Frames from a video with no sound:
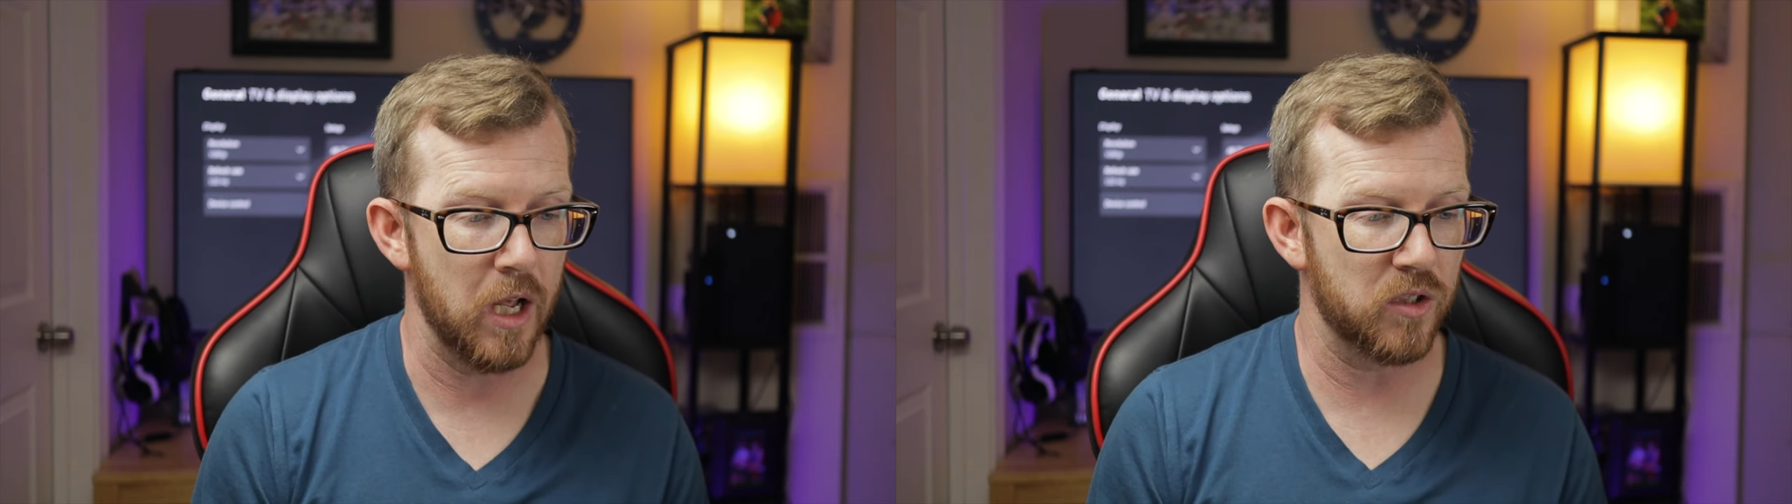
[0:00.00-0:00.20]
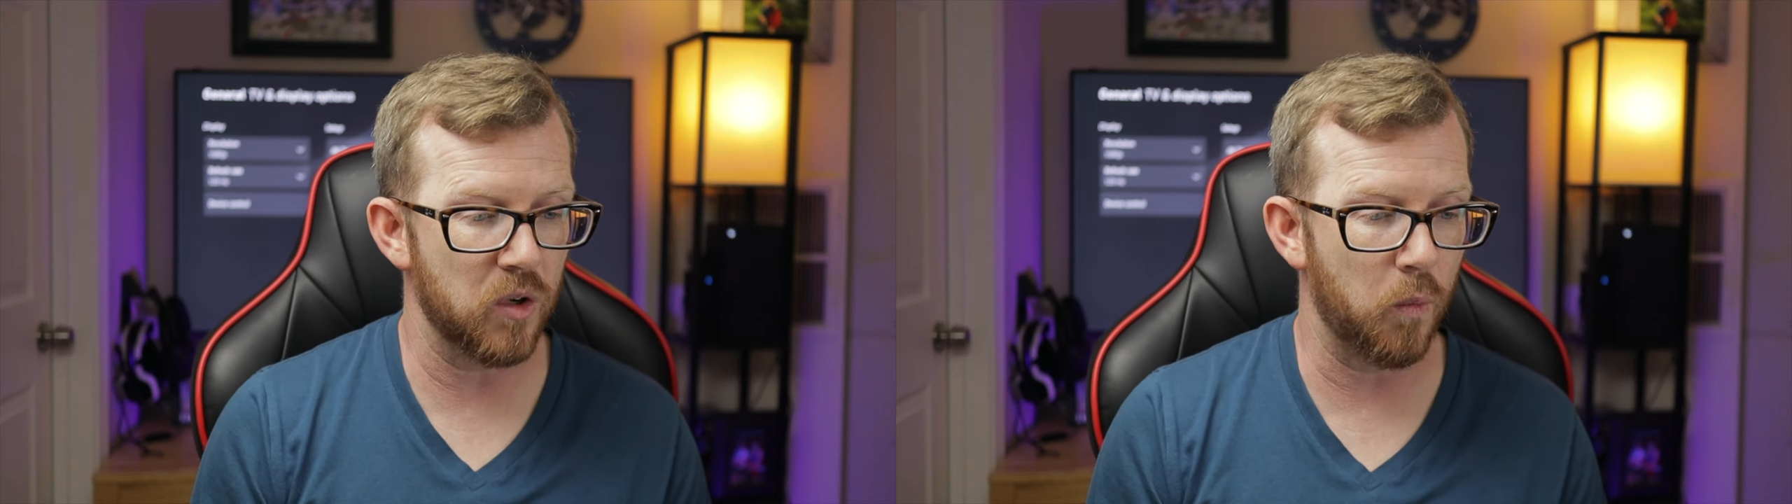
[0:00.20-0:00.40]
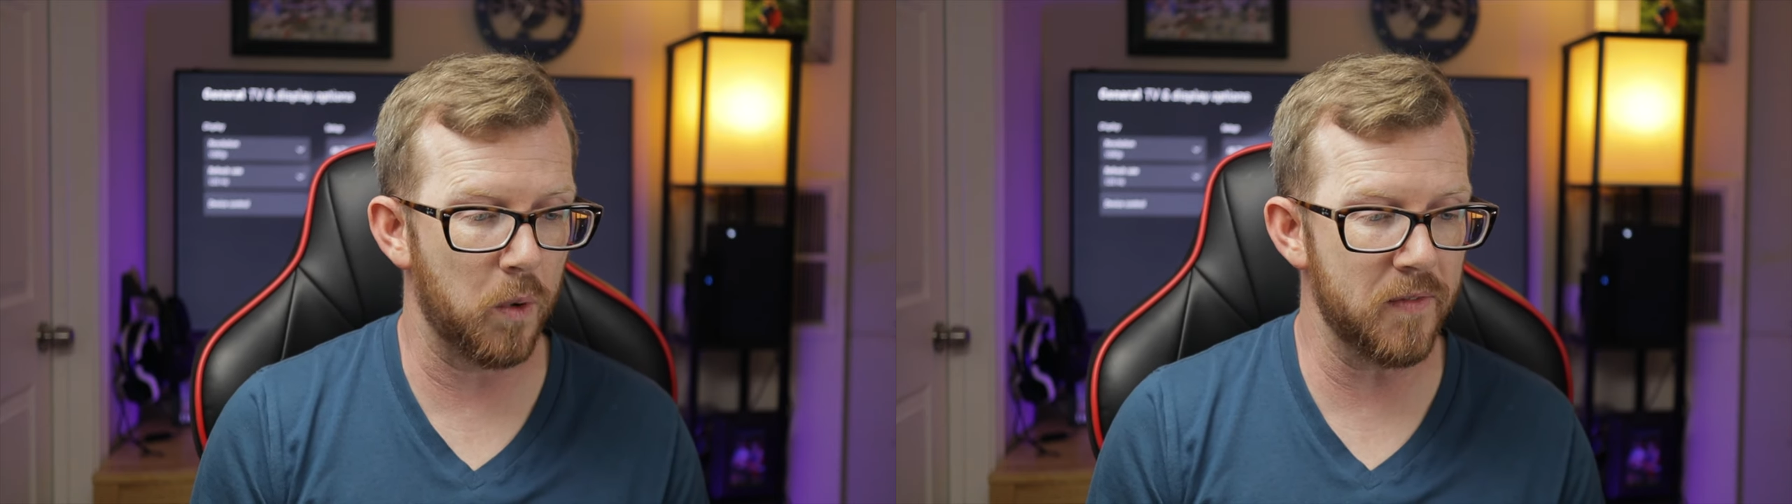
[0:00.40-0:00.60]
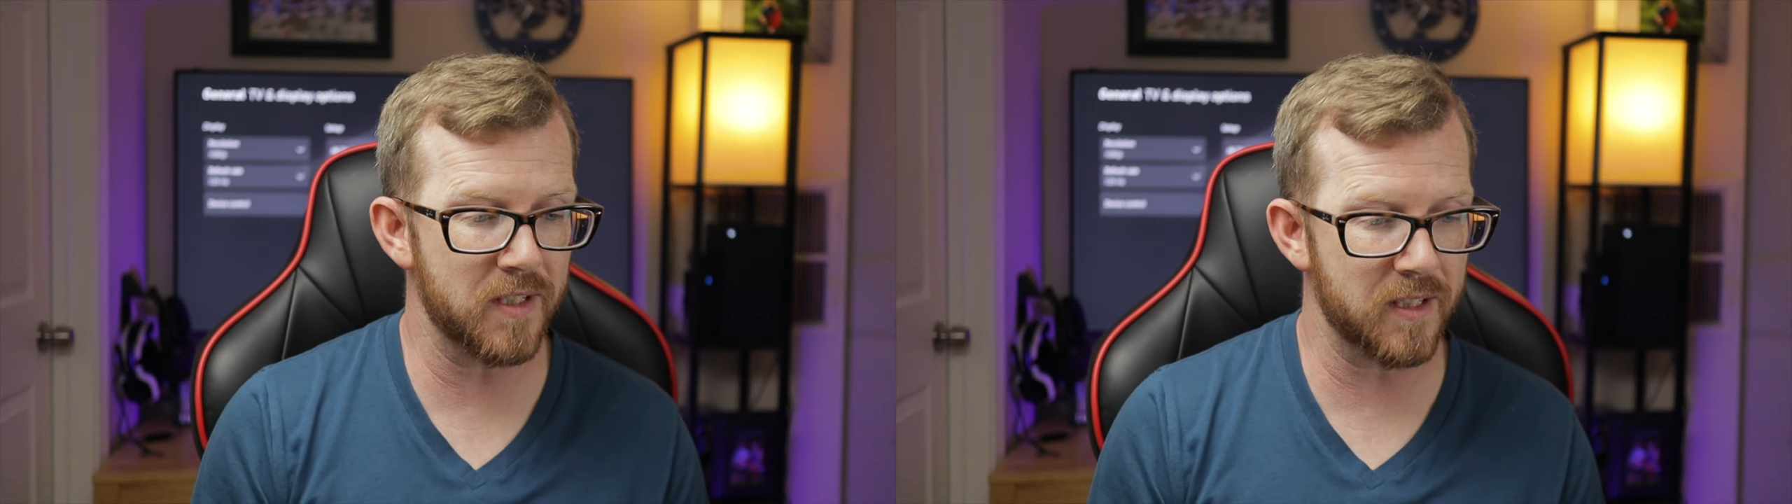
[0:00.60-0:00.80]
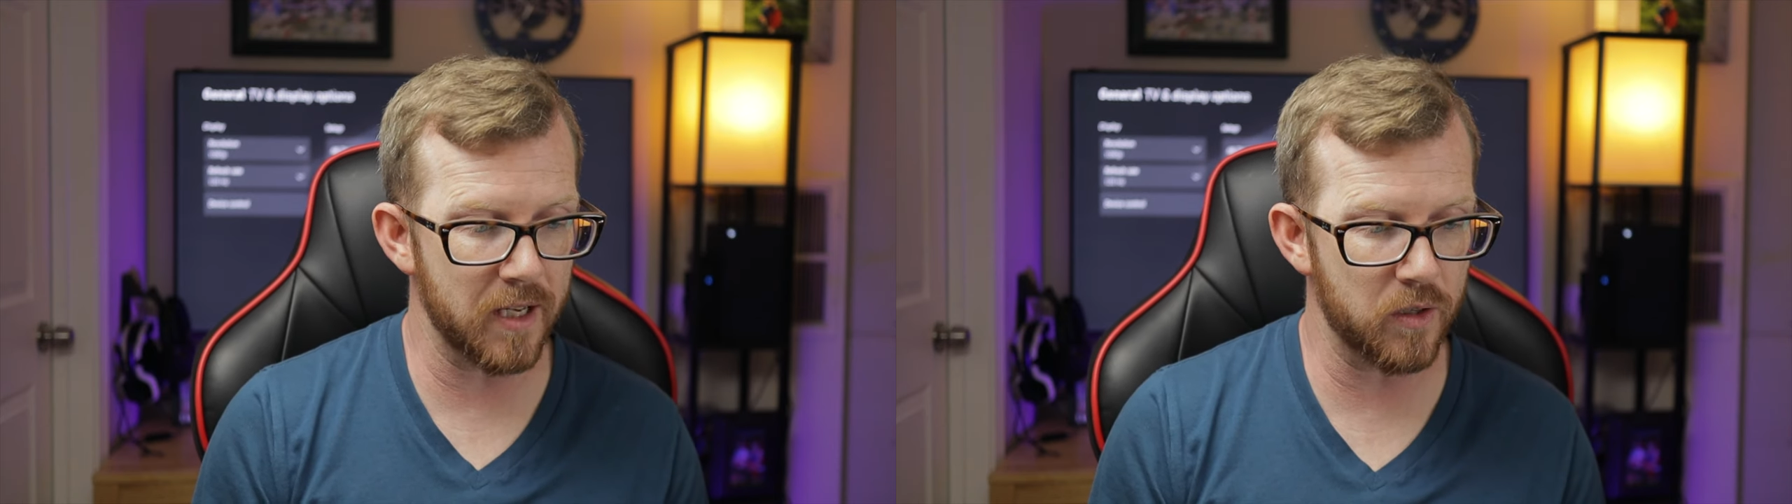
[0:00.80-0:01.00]
So we've
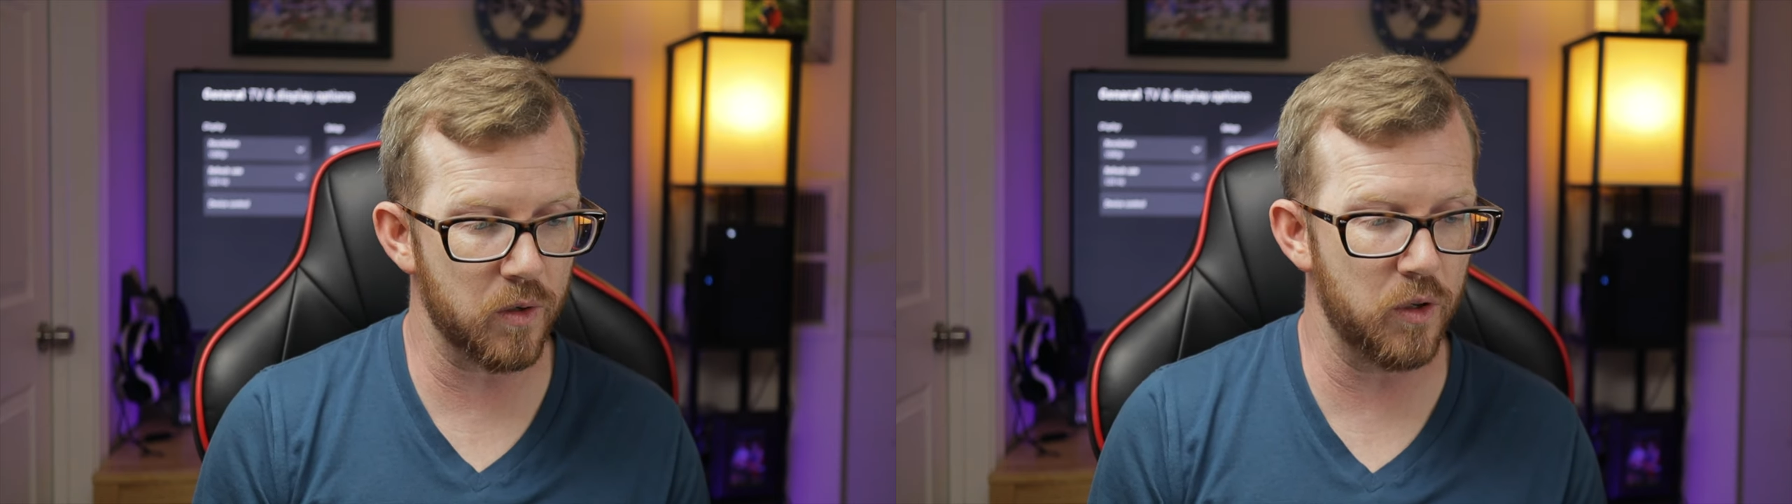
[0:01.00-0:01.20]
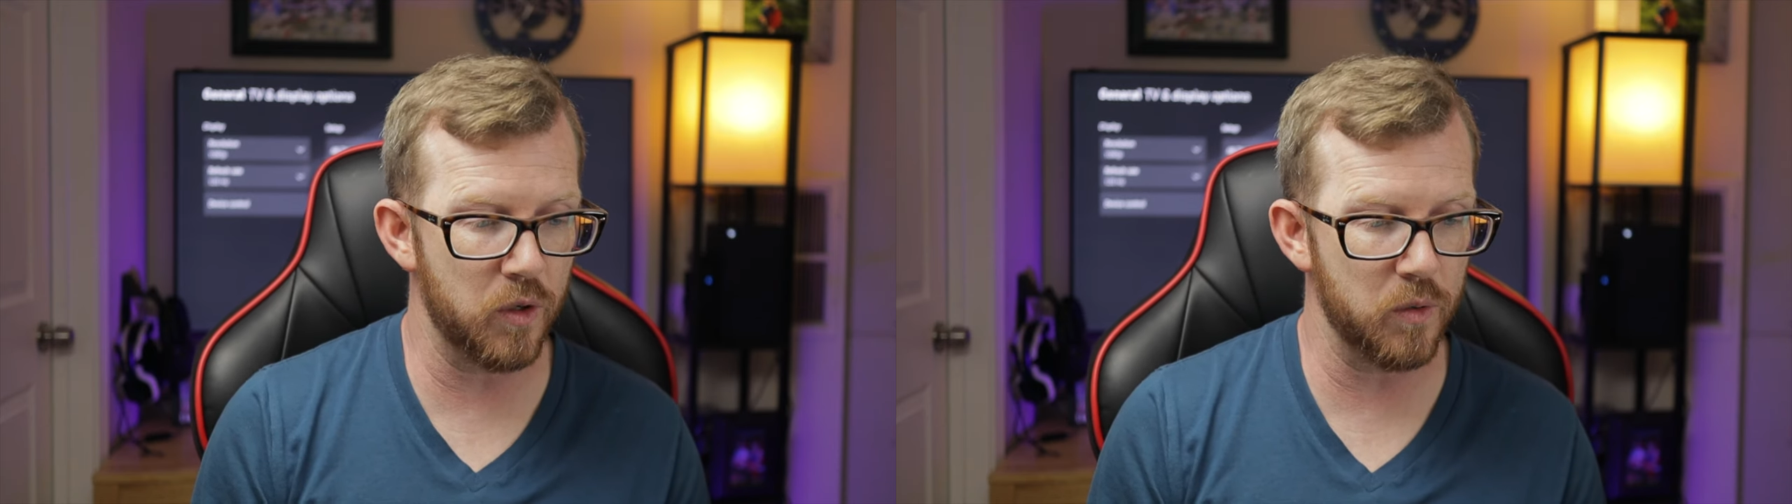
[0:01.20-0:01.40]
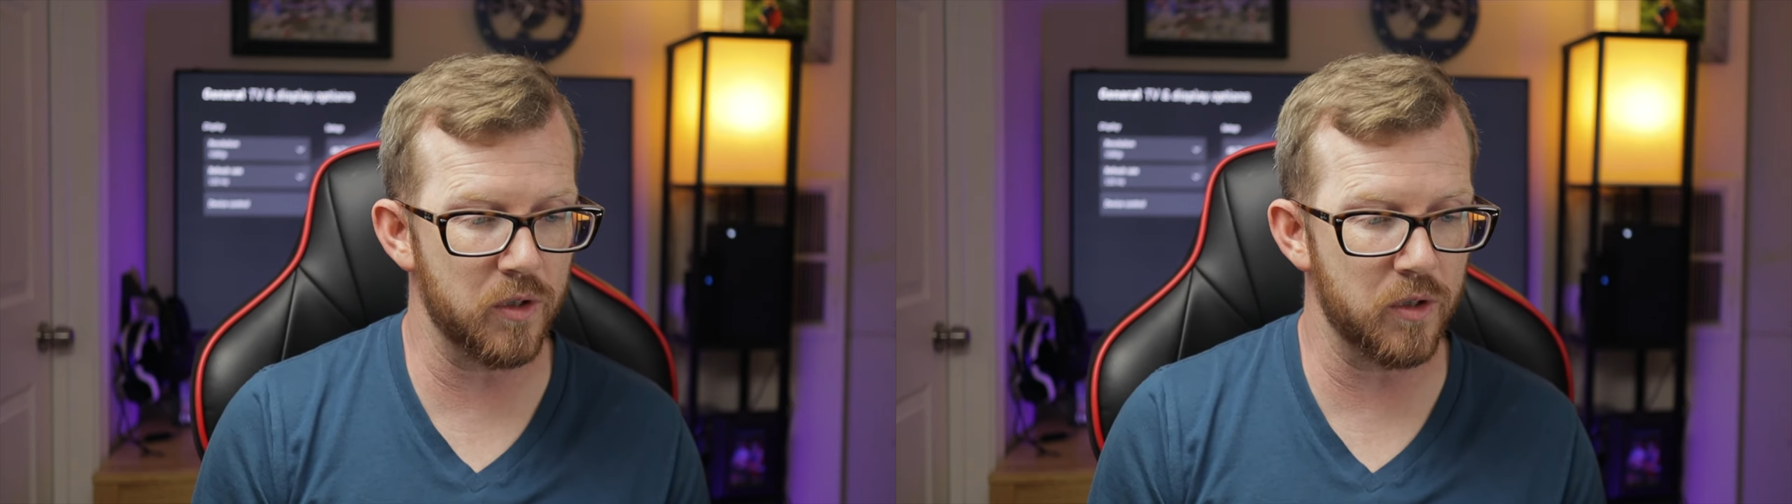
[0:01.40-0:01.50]
set you